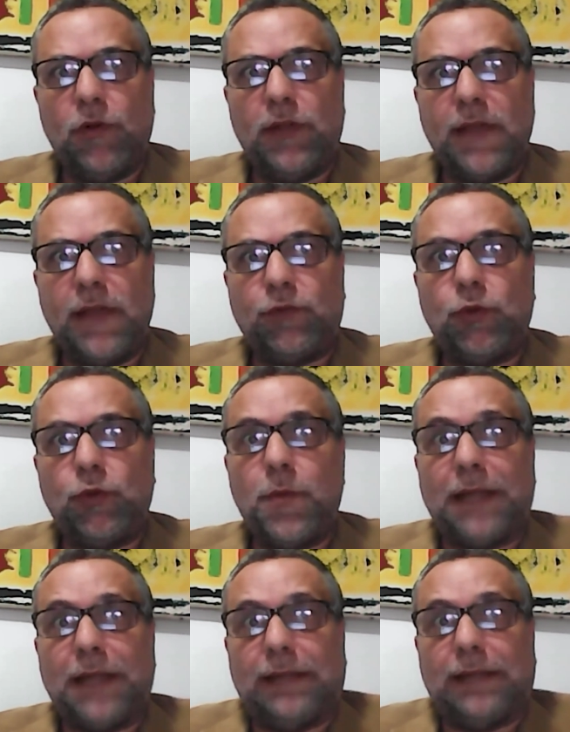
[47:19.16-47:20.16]
have to do,
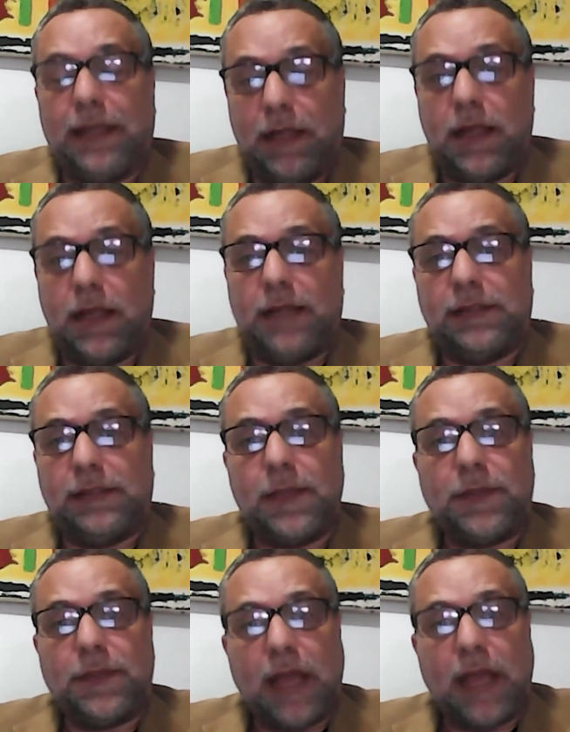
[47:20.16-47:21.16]
but at the
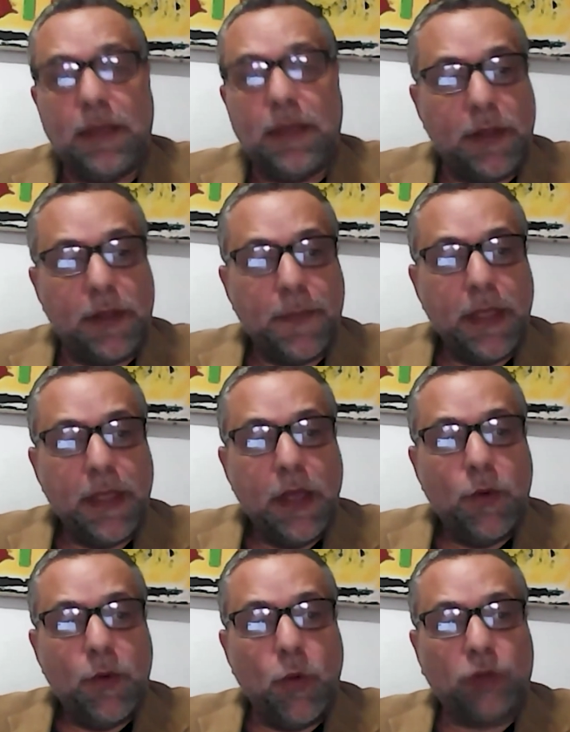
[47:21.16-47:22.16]
same time,
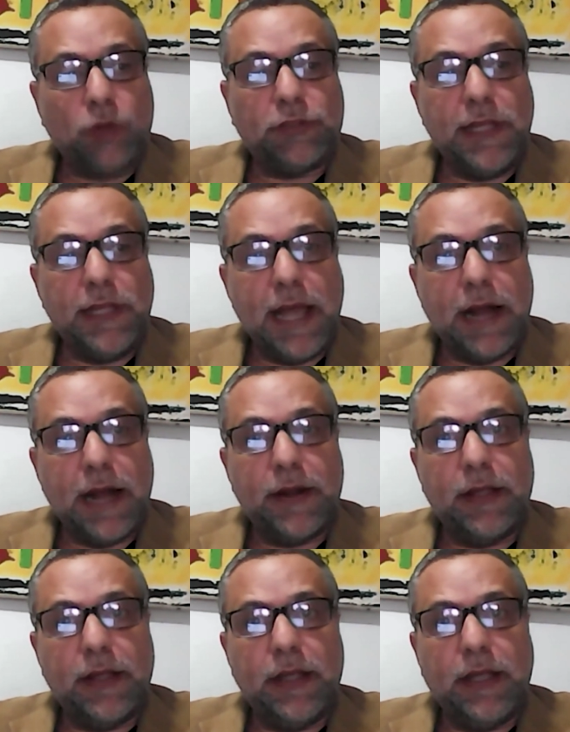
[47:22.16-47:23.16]
what they
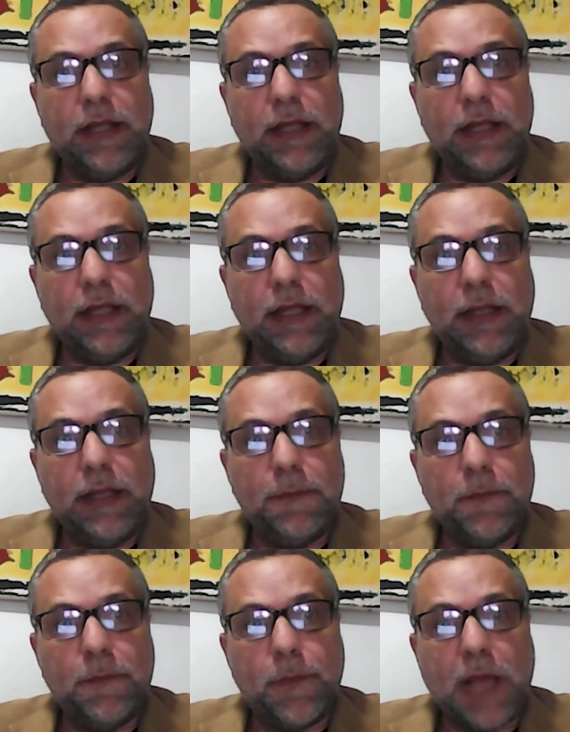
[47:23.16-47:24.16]
are
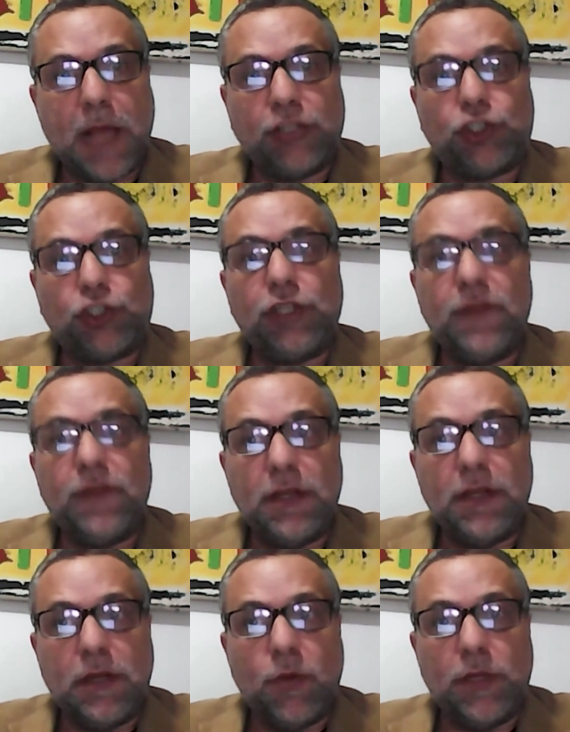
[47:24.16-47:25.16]

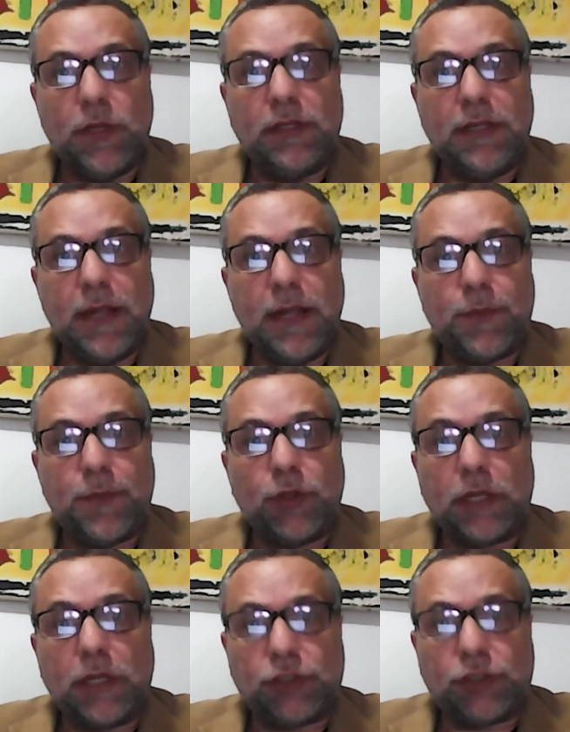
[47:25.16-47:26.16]
achieving with their
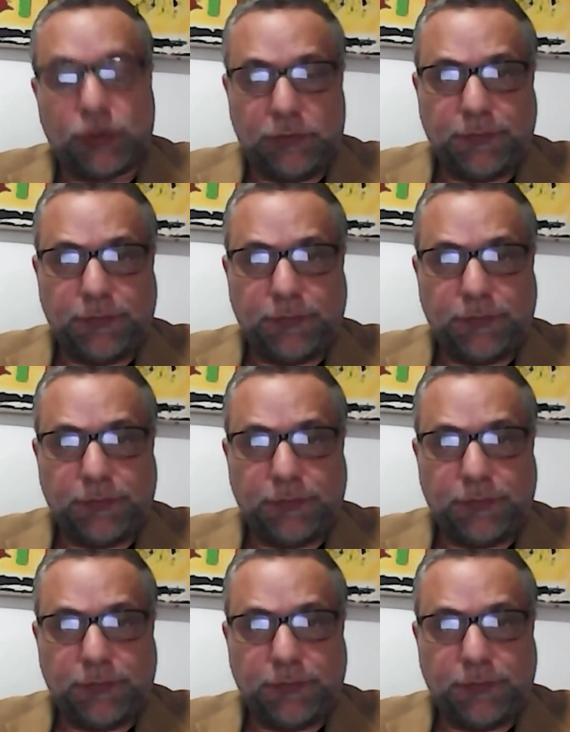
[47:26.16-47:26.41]
production.